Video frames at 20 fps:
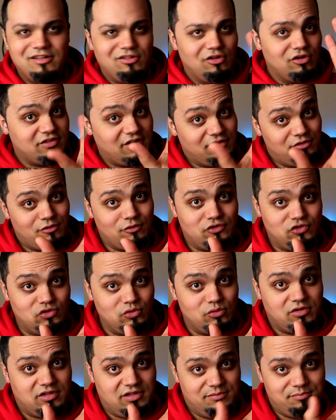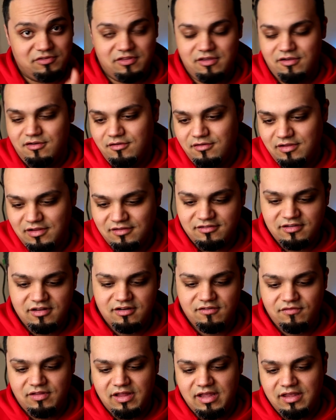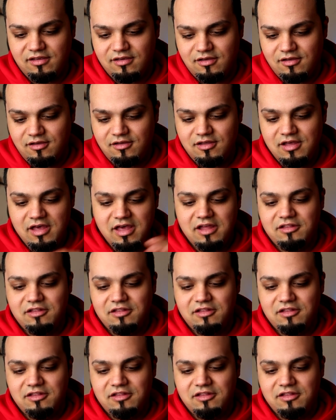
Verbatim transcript: It looks like there's two clips there instead of like uh,